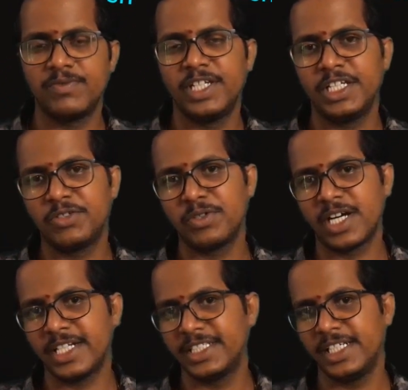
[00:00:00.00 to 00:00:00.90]
we need to
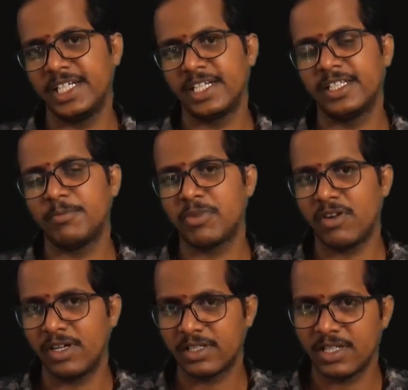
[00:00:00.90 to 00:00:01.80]
consider the
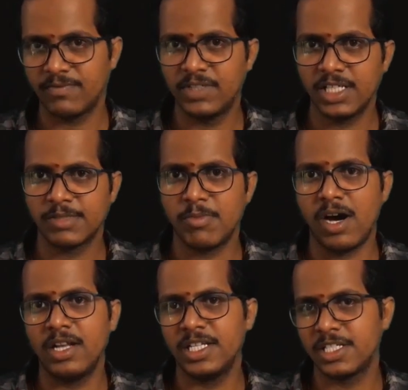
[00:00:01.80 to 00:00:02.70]
product of the
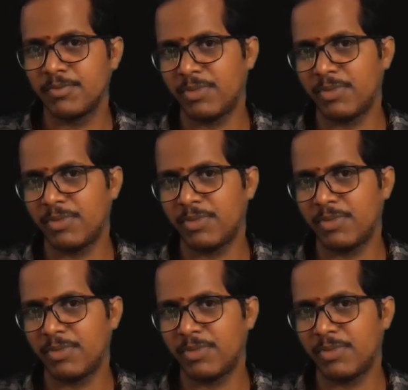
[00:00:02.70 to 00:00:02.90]
smallest